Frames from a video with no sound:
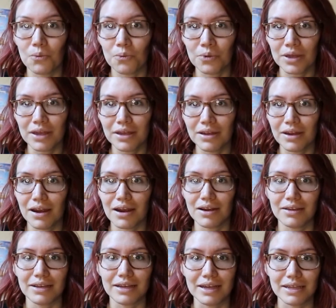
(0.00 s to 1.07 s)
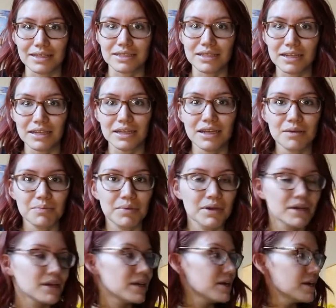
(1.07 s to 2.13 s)
we are gonna get this cleaned up
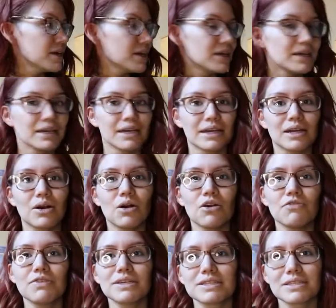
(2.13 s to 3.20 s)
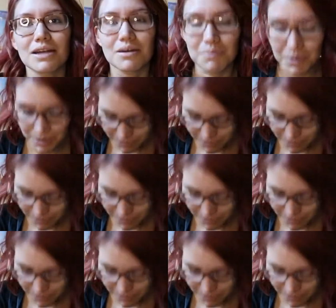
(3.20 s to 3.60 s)
get it all fixed up